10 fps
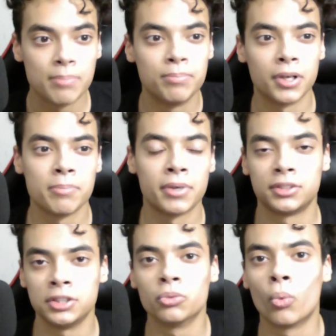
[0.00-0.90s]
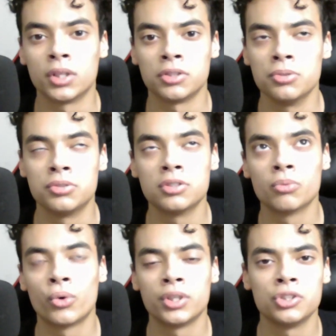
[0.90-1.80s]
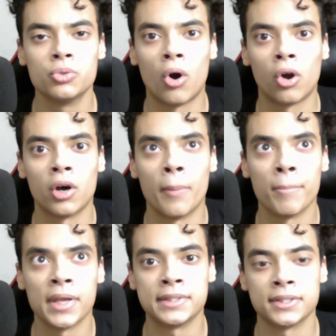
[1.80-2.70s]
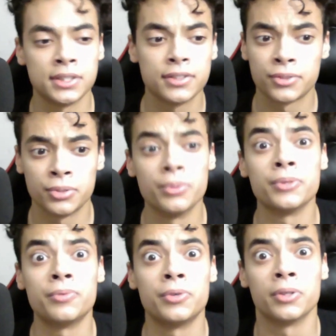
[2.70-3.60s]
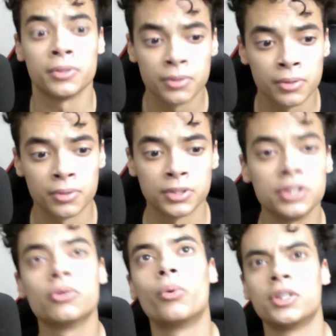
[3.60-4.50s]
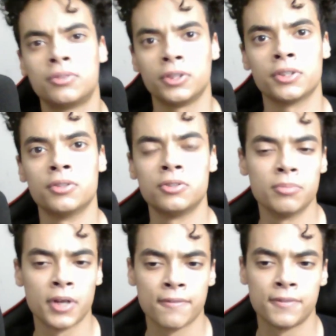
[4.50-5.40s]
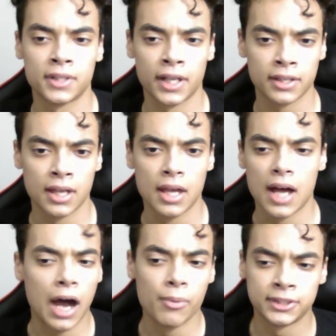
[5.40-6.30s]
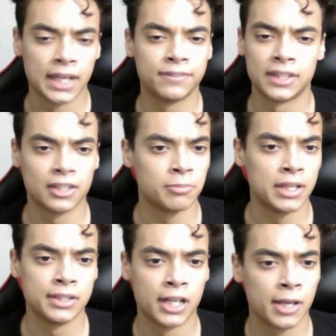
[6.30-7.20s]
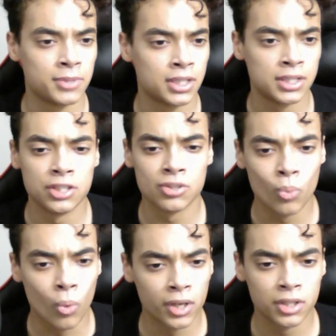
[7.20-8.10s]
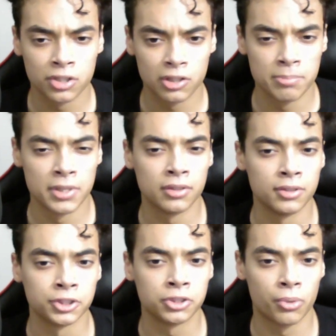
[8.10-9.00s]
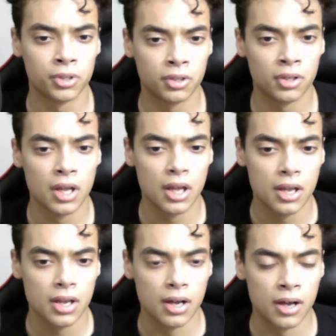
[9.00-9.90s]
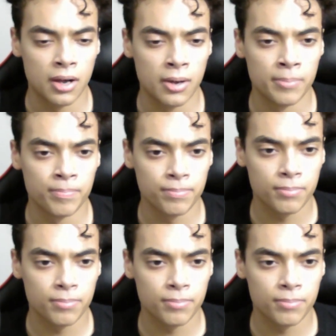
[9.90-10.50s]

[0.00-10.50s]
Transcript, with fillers: But compared to season one and two, season one and two are amazing. Season two is really good. Season one is really good too, but I feel like I always I've said this many times. Season one should have been a little shorter. Um